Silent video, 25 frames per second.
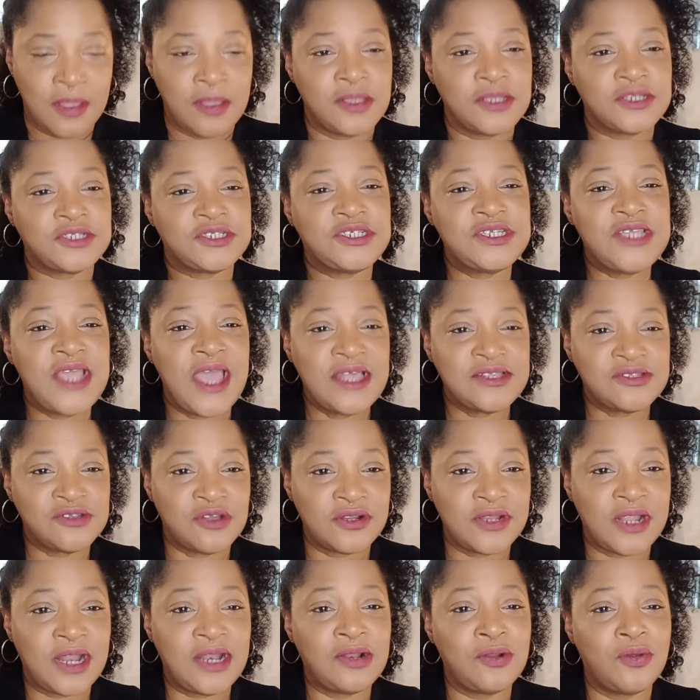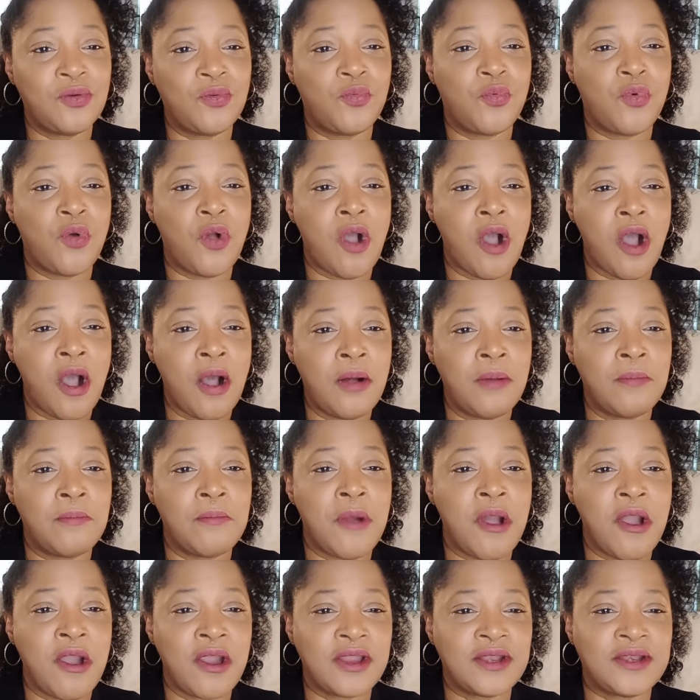She has on that little
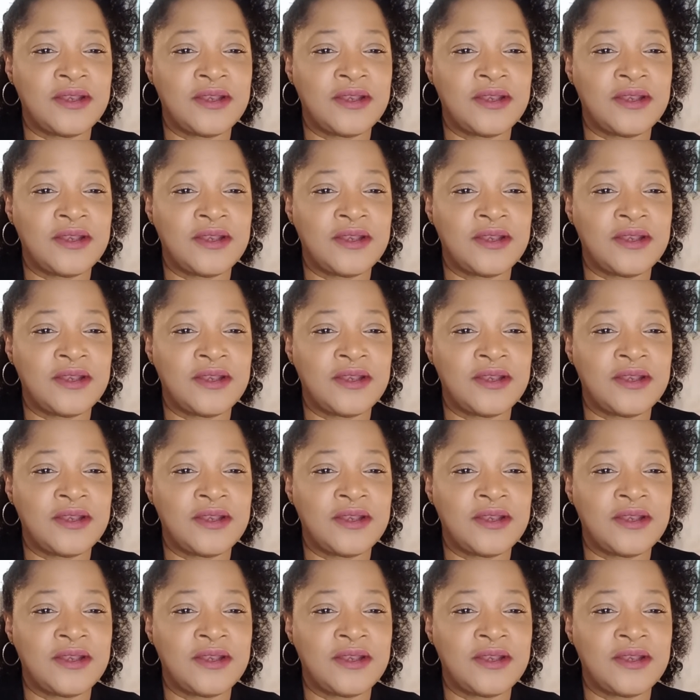Walmart